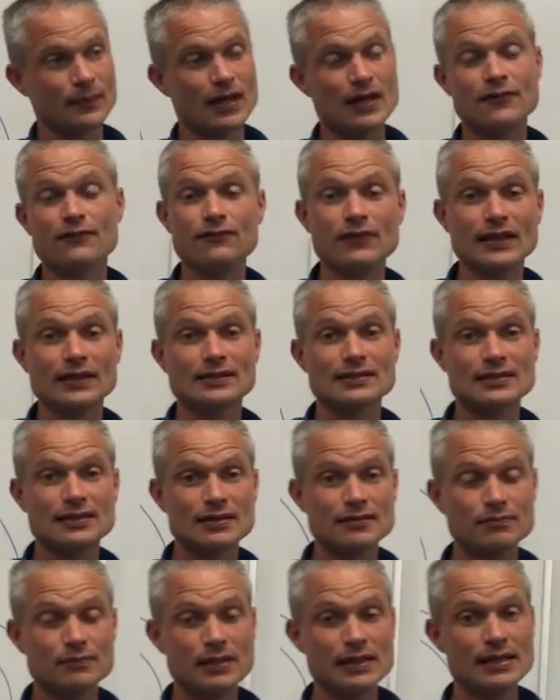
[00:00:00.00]
effect
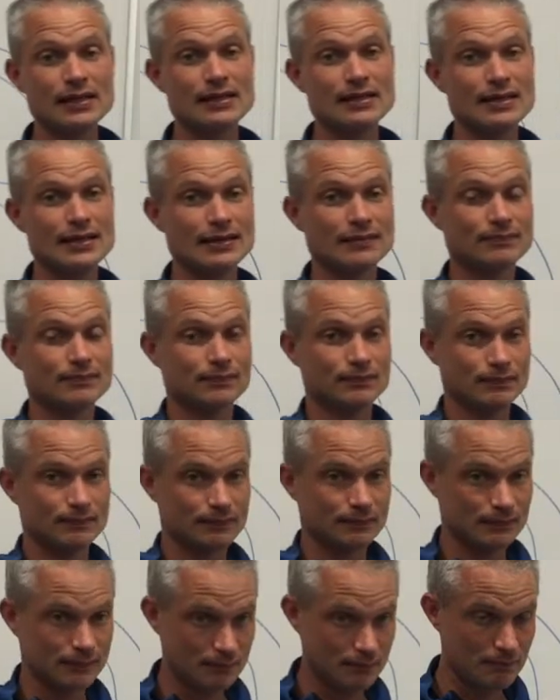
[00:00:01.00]
can be
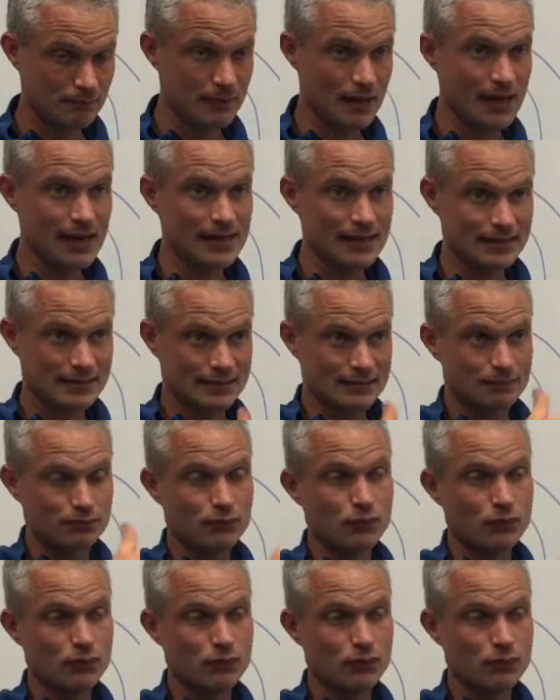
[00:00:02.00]
made,